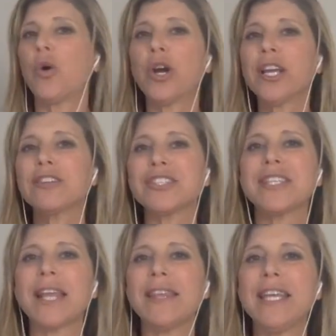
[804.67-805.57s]
or you could just
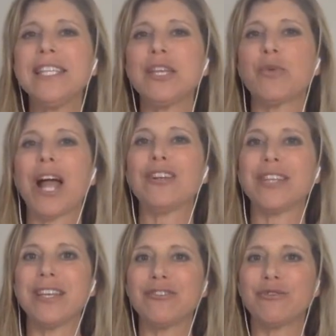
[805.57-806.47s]
take the easy route
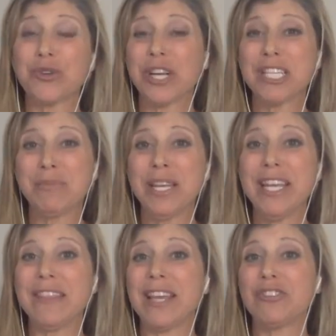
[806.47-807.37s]
and trust
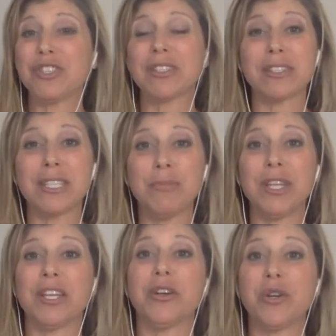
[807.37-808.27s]
me, then just
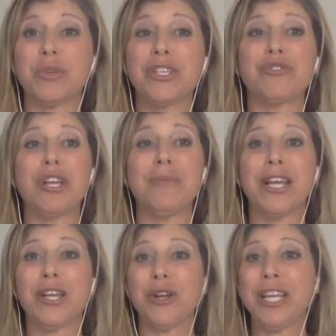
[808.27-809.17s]
simply go to Restream
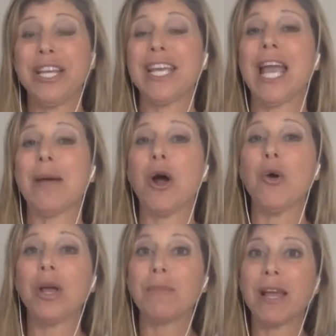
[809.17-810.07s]
and go to Ecamm.
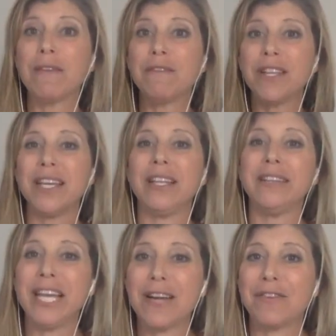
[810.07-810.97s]
Oh, and my affiliate
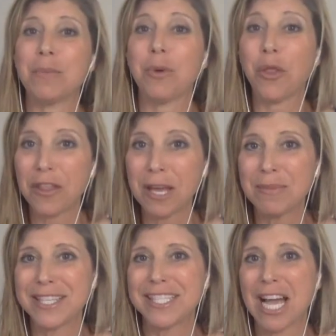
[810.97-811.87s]
link for both of them
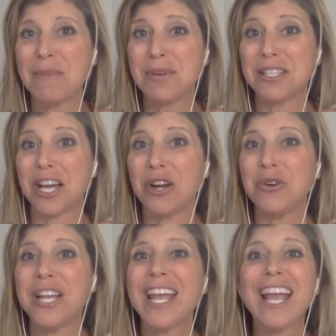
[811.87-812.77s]
is down
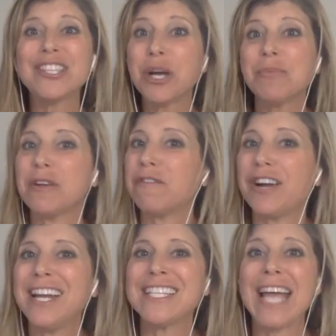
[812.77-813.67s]
below, and don't be
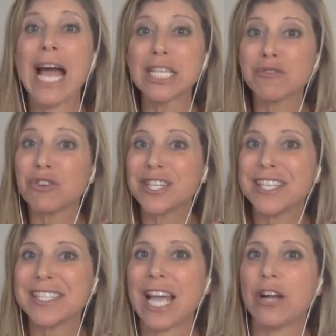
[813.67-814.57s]
afraid to ask for a
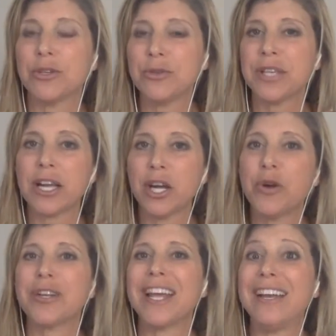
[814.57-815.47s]
discount. Use that
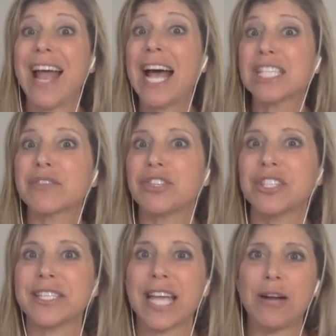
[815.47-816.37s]
code and ask for a
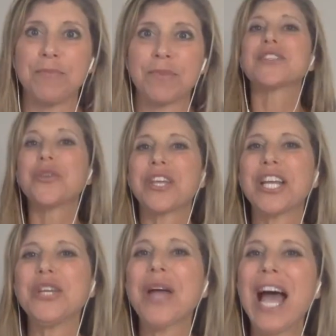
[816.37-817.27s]
discount. So
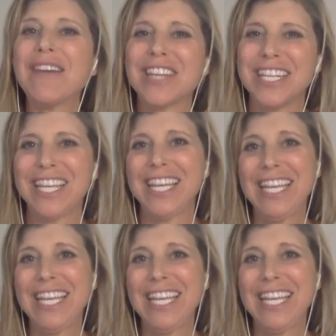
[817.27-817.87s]
there you have it.